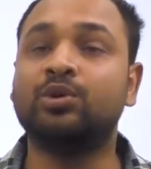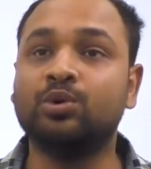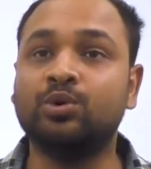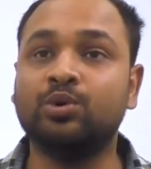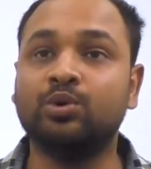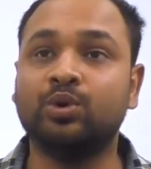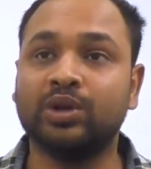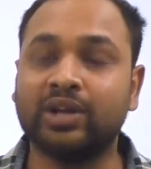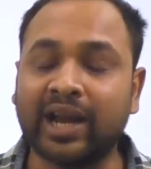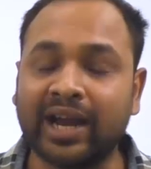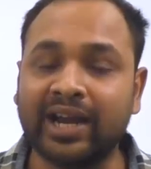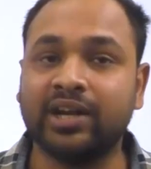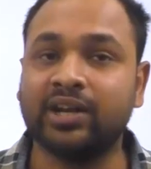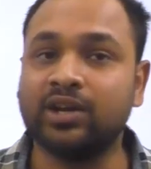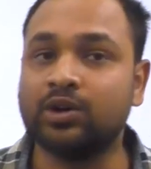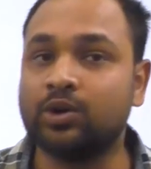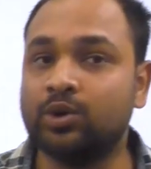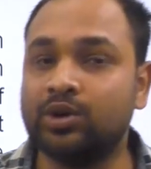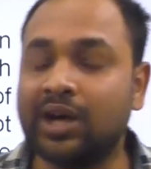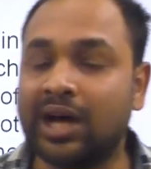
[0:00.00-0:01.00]
to write
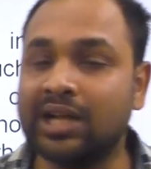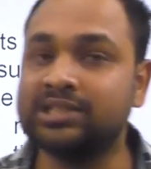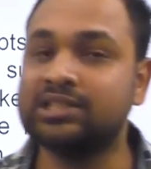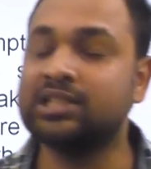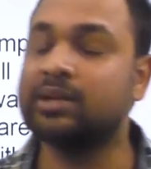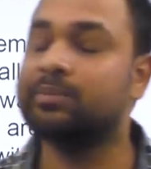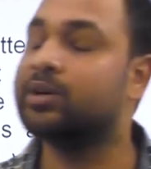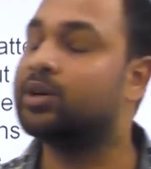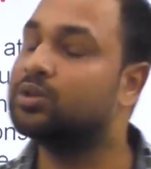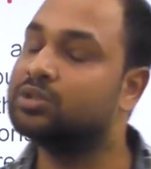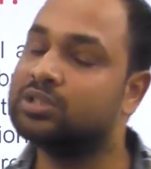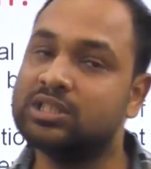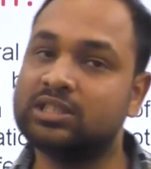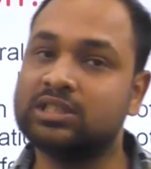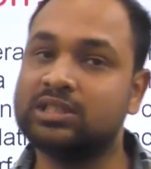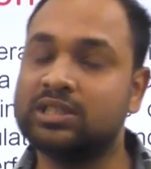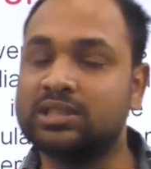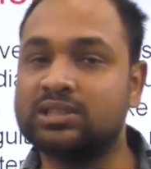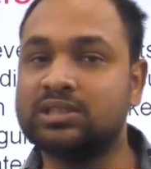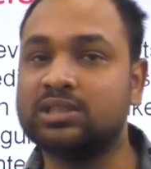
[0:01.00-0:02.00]
a good answer because
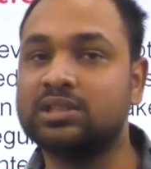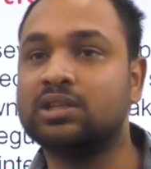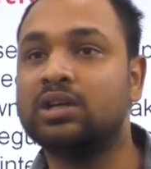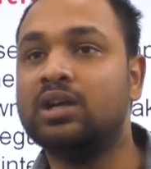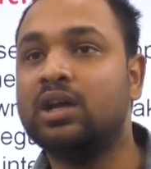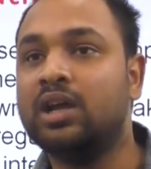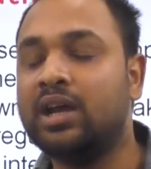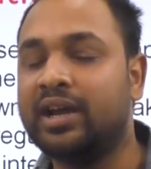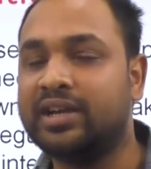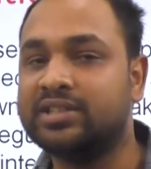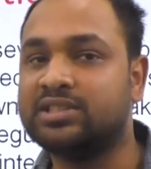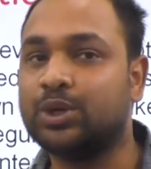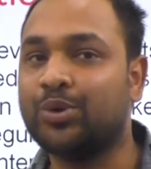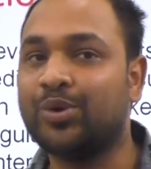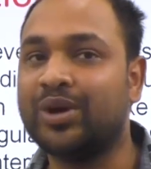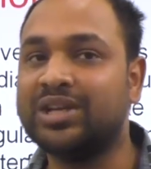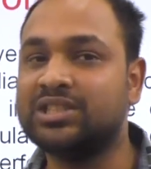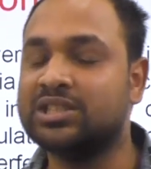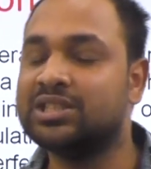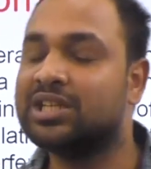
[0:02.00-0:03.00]
it's a
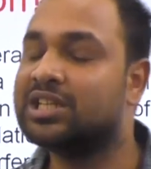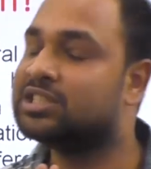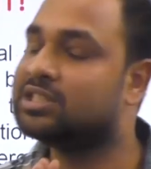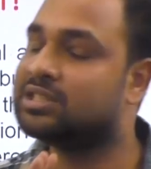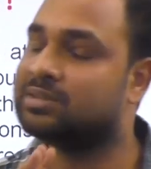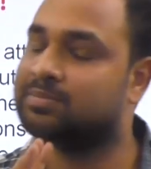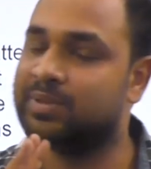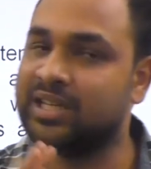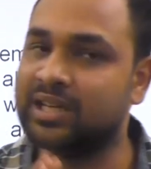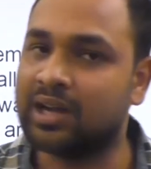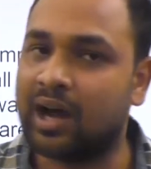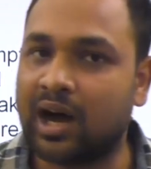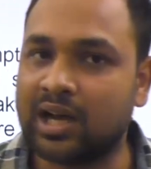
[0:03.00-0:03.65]
question that's been